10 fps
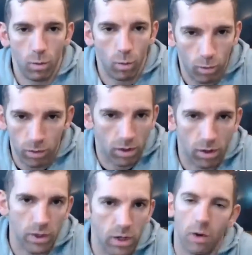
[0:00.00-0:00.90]

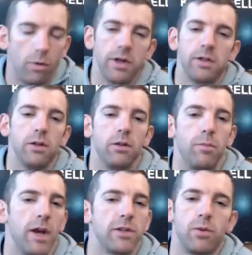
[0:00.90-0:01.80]
we all want to do the
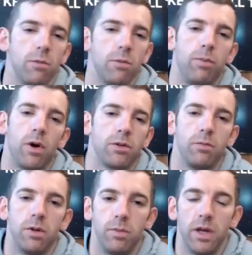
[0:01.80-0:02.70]
best we can
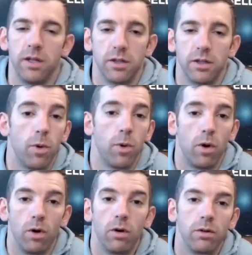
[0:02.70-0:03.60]
possibly be in the
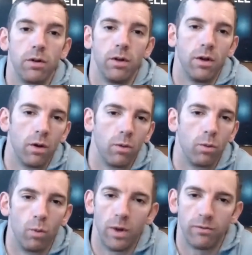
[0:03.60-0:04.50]
sport, you know,
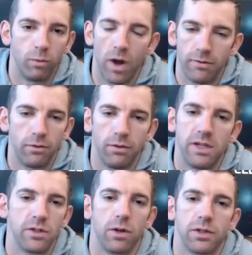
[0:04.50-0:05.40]
with whatever
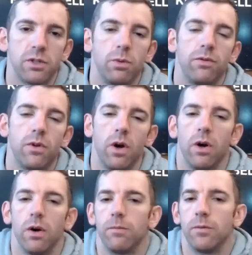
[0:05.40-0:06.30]
resources we've
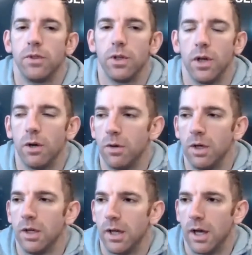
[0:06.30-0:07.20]
got, you know.
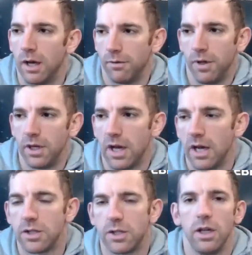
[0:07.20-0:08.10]
And I think
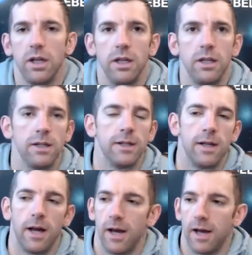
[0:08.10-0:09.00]
actually,
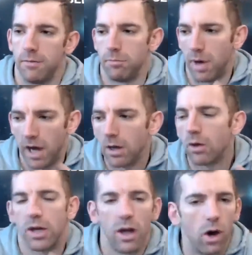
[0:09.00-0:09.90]
by
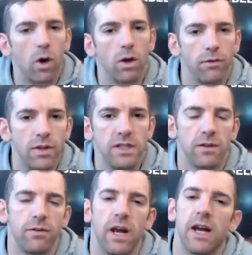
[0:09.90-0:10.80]
looking at all of these
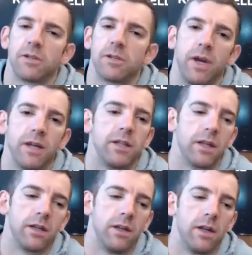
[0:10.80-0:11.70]
different aspects,
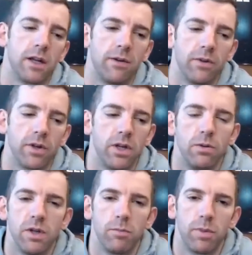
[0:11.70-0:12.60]
it can have a
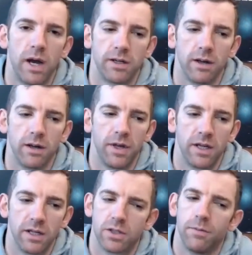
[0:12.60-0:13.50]
huge impact. And I
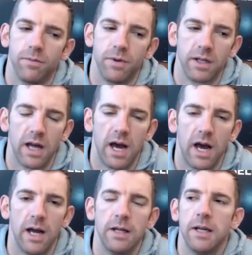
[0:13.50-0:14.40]
think it's something
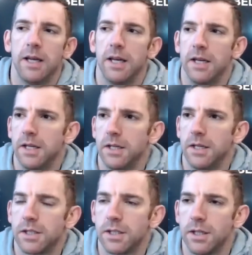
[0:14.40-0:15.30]
that
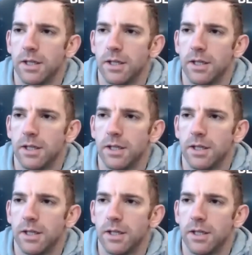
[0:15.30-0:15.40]
it's